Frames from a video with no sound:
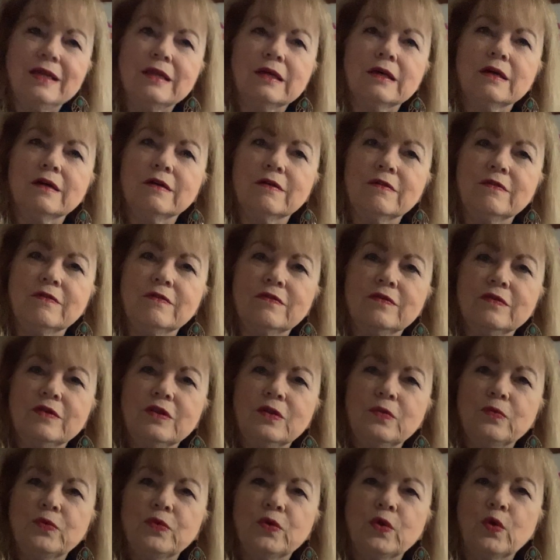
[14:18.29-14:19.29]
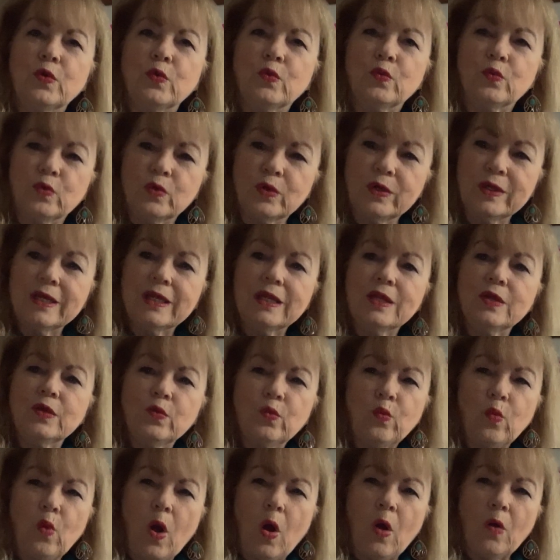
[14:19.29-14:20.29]
of really
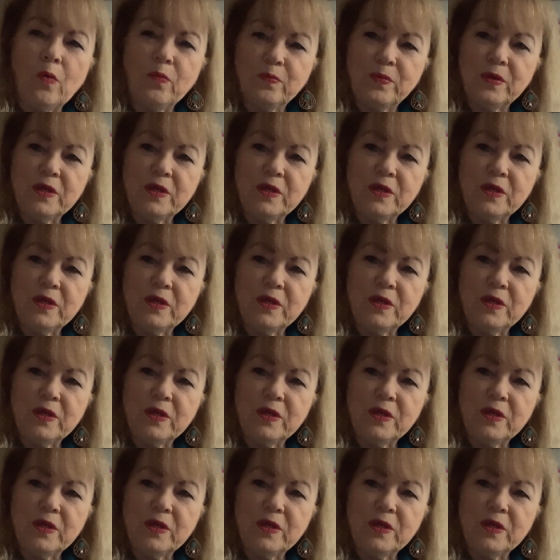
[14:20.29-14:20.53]
want